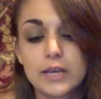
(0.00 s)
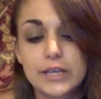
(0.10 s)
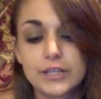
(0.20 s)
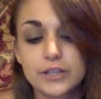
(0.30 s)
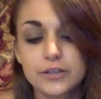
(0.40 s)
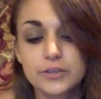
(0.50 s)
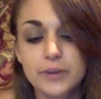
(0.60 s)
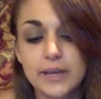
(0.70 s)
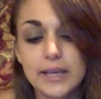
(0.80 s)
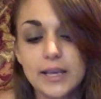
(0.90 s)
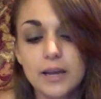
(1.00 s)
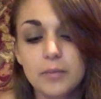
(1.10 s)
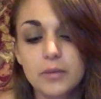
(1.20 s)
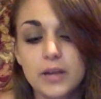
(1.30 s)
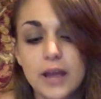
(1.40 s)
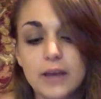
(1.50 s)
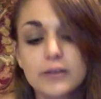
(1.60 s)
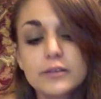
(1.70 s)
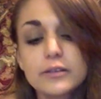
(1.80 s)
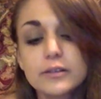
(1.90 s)
So you just want to heat up the
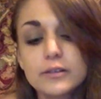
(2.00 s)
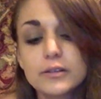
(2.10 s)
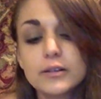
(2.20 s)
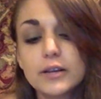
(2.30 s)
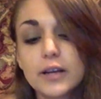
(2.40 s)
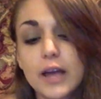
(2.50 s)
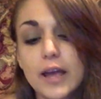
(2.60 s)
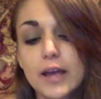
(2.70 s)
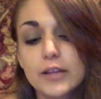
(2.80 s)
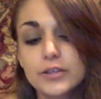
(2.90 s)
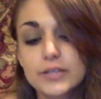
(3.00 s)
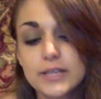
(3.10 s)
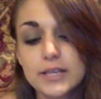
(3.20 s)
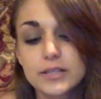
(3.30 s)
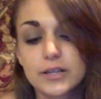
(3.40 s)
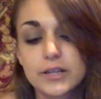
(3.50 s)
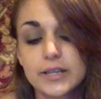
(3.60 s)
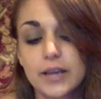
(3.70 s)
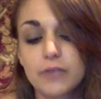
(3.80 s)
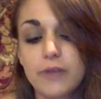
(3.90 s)
nail, and you'll see it start to
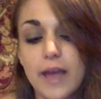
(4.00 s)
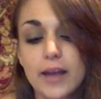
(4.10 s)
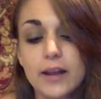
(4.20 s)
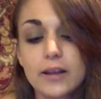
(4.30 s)
get red.